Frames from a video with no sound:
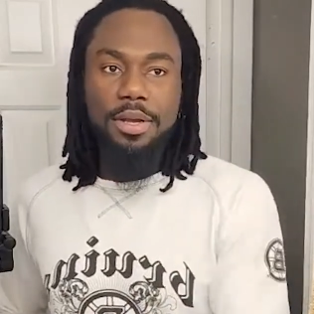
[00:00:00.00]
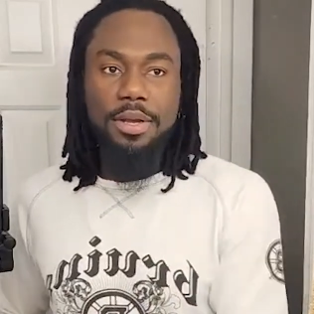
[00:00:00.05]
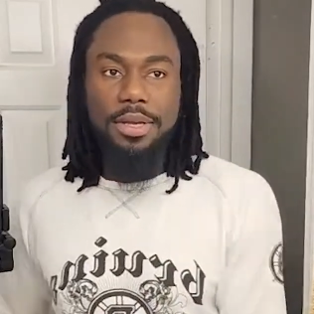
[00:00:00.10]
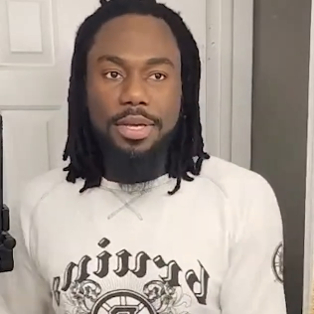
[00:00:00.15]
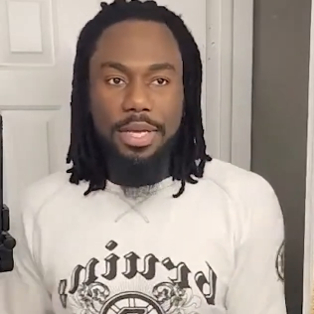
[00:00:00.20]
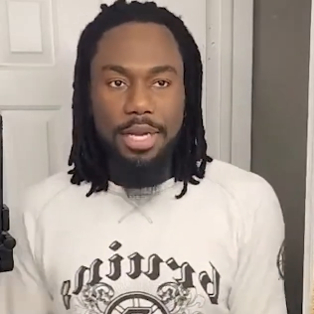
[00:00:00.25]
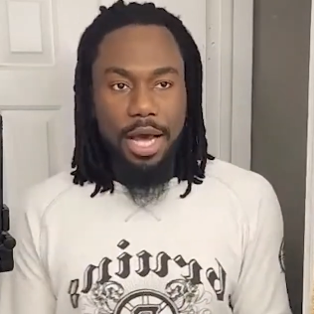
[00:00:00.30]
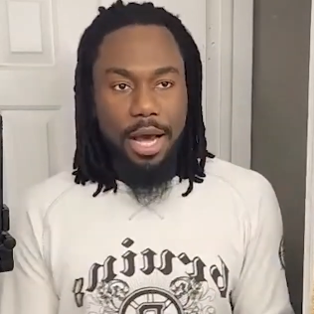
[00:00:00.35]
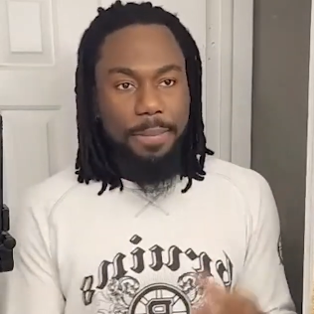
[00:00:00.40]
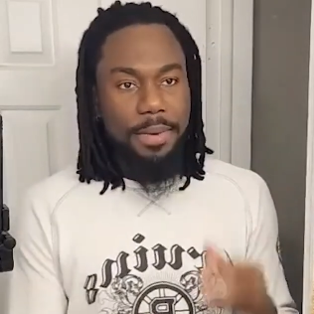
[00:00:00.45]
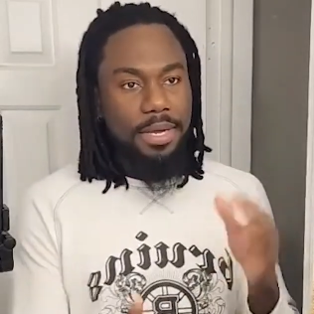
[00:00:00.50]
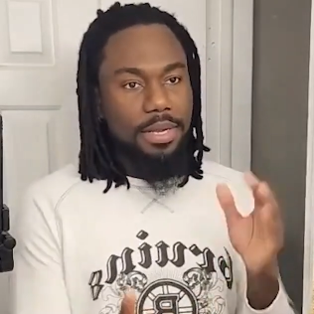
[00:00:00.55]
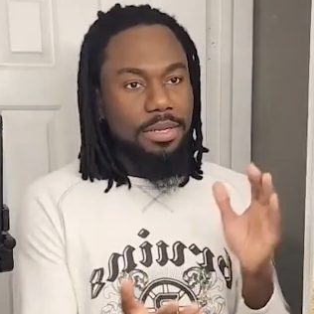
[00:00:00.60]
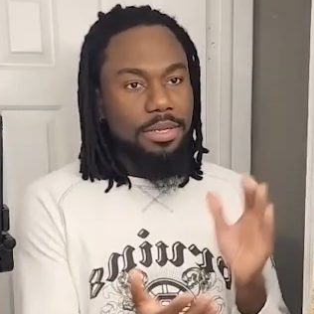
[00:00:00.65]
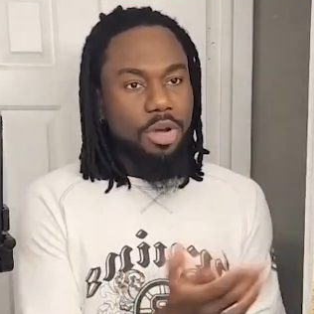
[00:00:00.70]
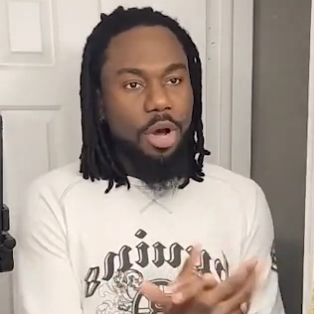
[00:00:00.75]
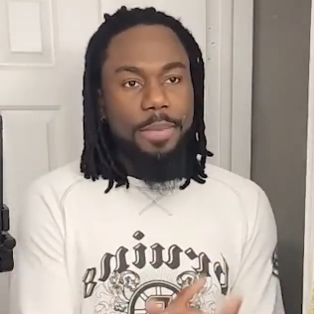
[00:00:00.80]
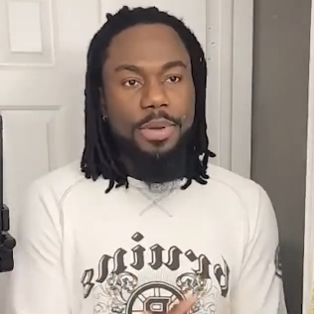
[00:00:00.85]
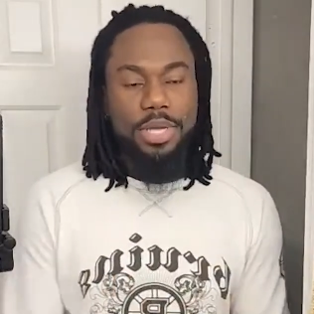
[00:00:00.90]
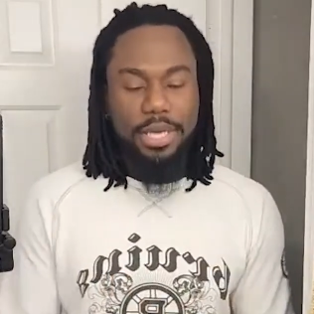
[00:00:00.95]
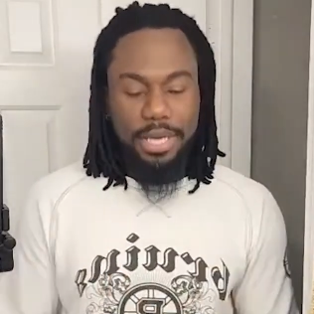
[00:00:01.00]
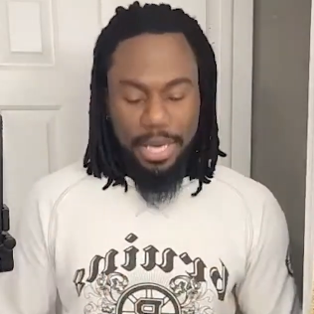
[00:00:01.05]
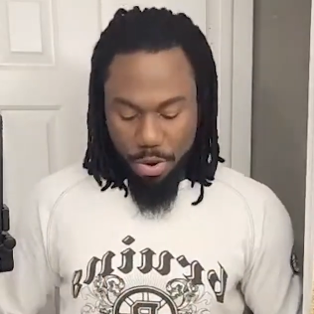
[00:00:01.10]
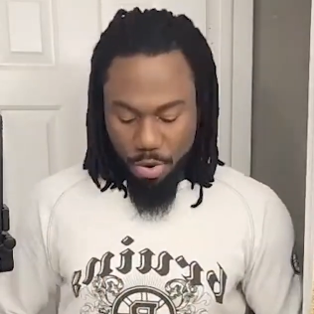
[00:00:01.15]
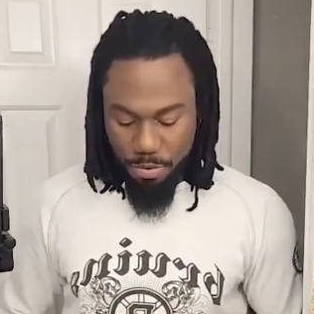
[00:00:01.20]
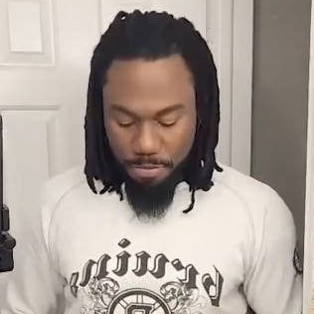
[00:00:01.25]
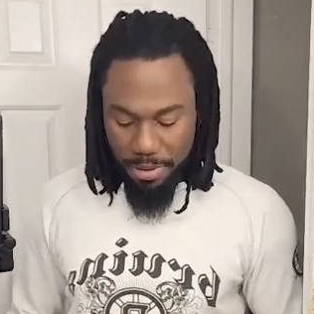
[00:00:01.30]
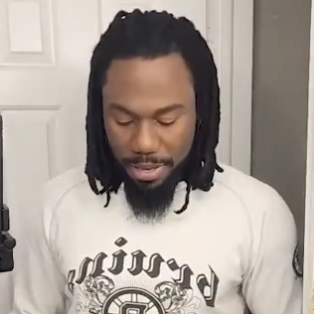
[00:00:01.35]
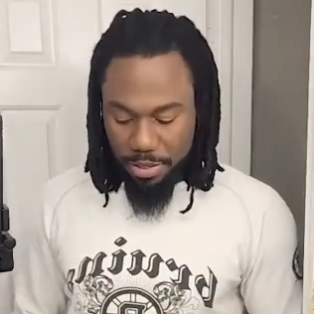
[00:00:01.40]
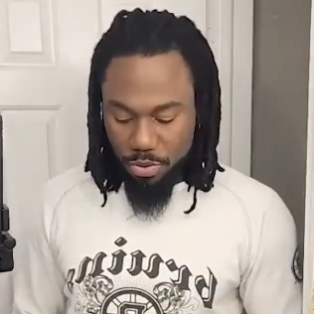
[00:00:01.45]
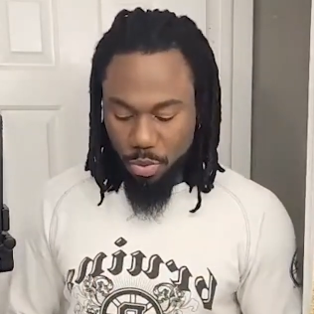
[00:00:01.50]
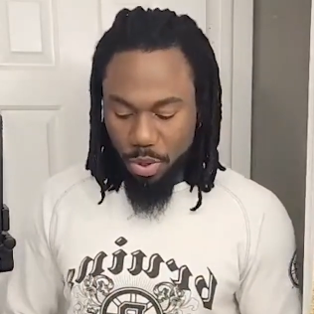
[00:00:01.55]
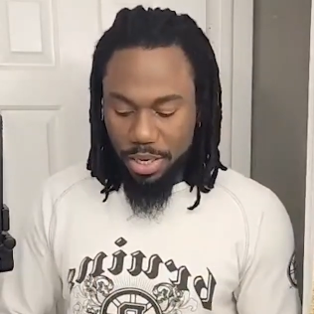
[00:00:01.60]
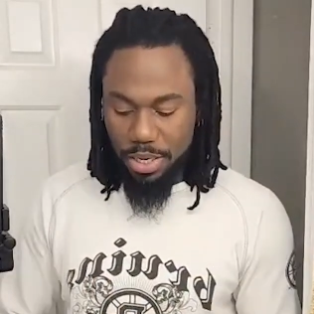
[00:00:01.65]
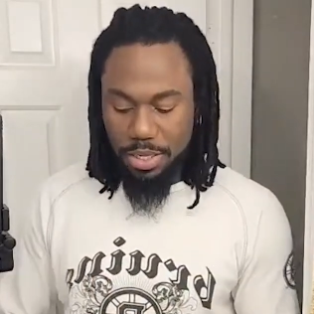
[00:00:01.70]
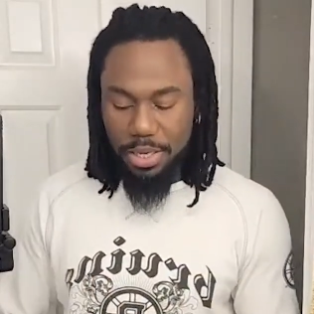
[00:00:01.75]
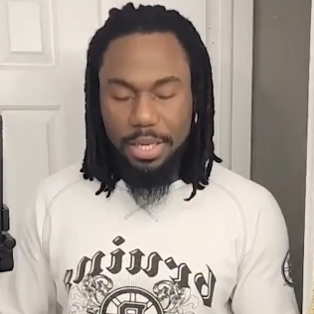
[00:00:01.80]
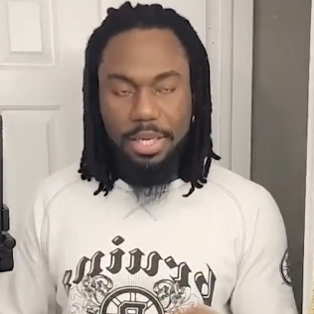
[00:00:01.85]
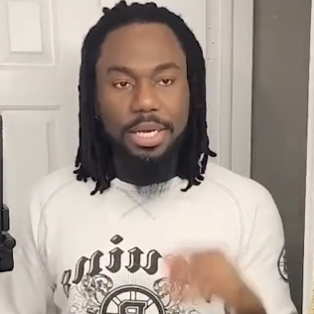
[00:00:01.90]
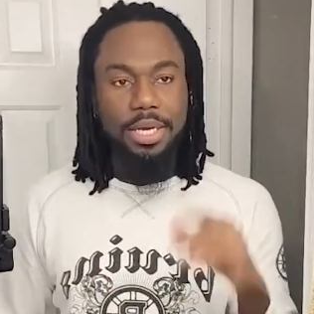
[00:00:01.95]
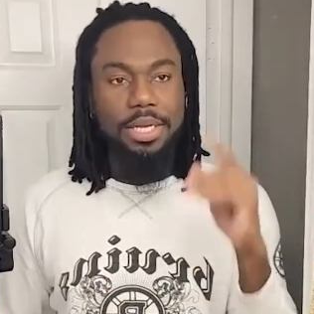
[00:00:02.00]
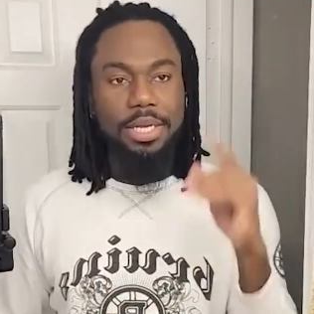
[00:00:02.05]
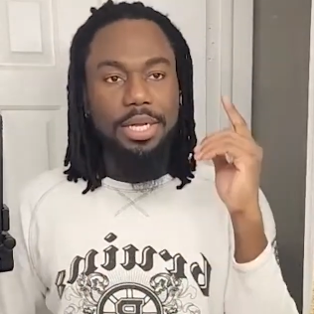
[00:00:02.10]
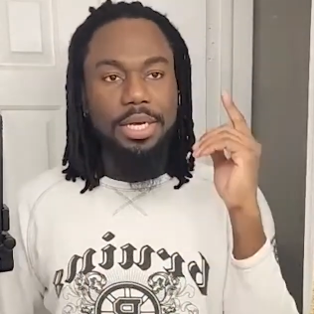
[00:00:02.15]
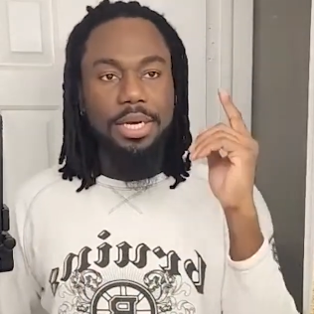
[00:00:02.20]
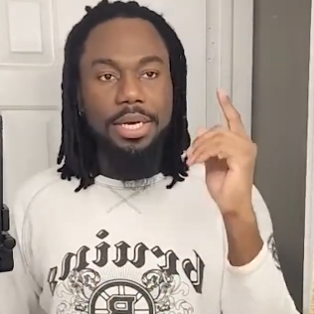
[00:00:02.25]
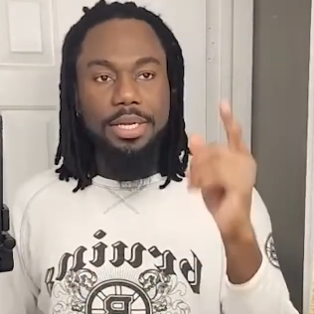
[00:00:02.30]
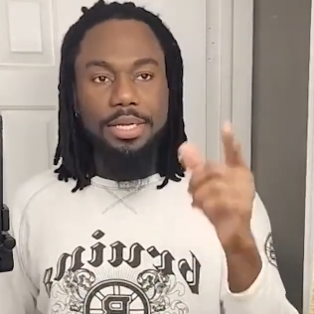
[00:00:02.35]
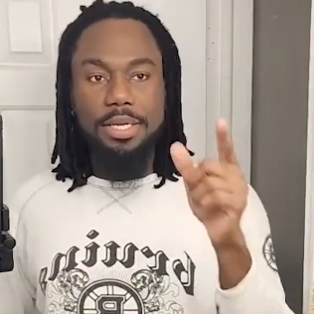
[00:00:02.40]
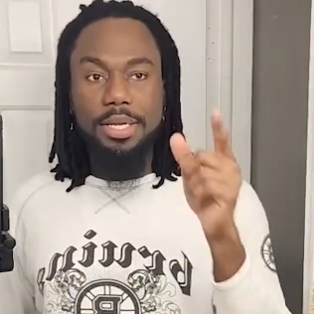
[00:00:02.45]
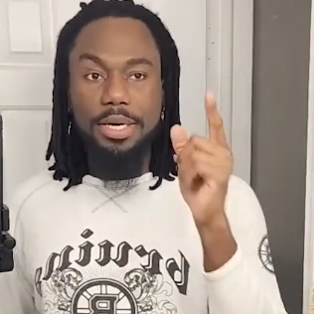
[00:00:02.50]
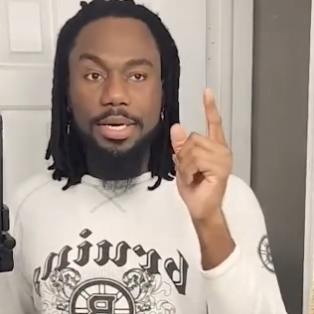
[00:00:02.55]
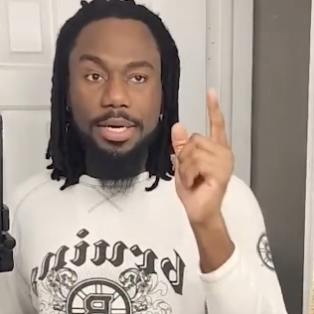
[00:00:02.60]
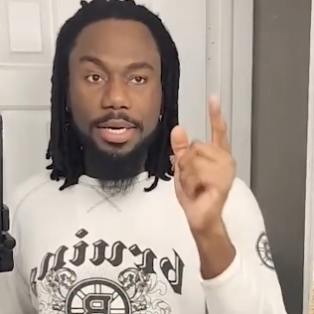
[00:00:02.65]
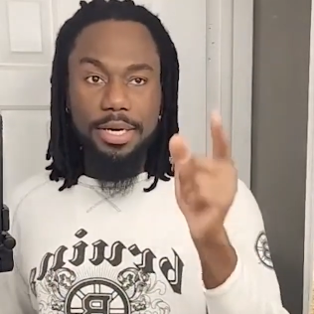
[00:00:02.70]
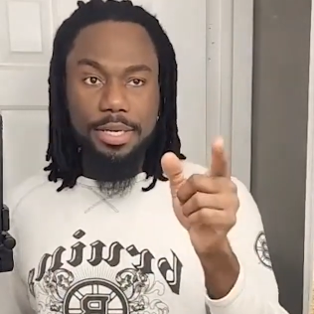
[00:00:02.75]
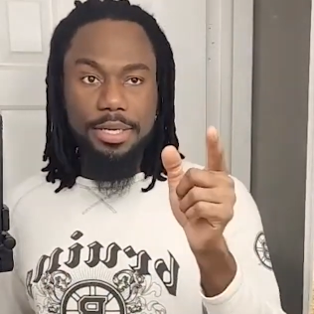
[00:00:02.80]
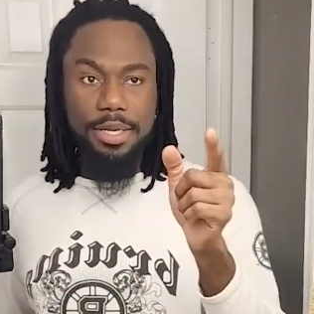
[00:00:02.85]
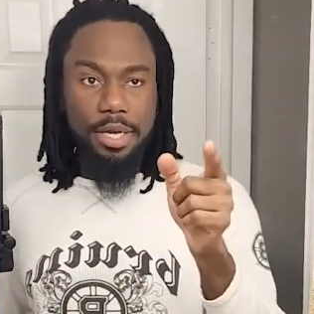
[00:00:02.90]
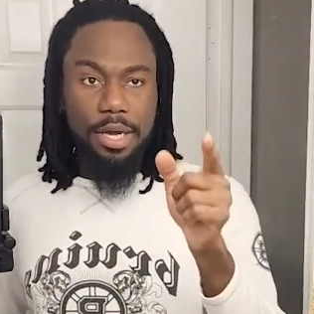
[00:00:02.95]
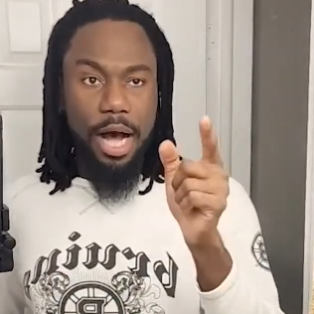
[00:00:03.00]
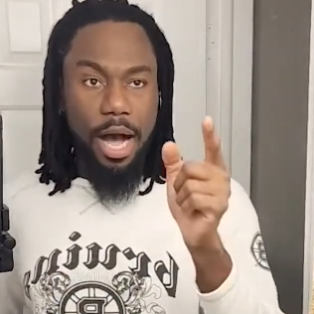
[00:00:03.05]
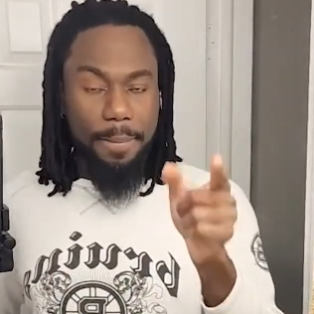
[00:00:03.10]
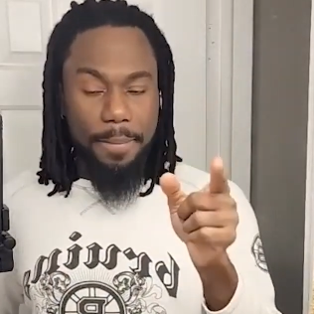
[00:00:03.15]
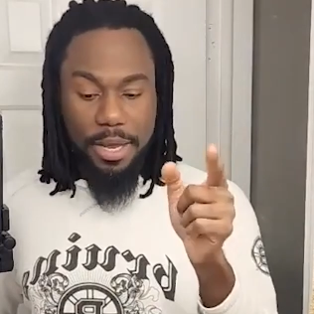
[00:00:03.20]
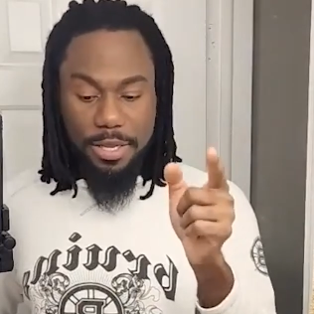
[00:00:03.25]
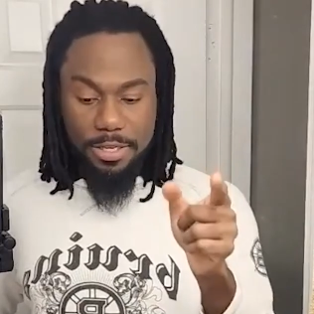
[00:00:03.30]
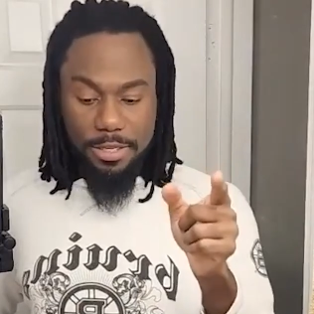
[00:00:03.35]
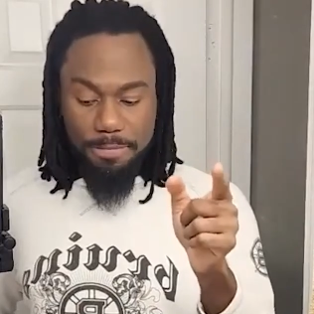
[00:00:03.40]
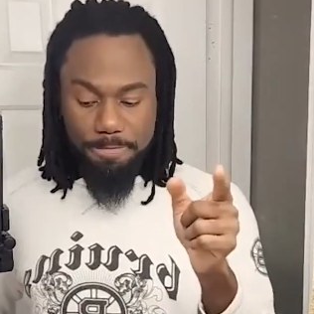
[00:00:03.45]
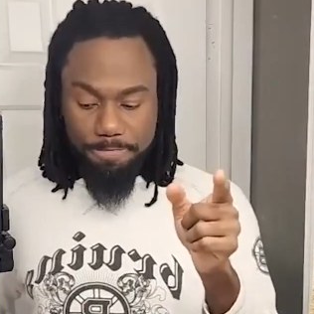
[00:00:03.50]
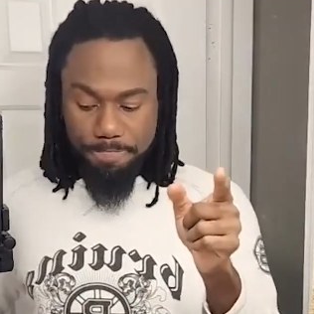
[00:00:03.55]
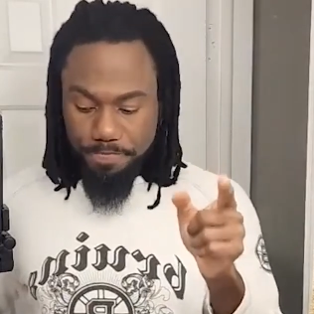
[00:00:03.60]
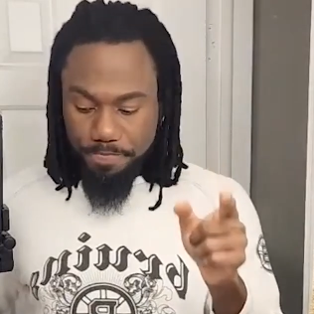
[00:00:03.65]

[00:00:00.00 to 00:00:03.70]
You know what I mean? Communicate with me as well in the comments.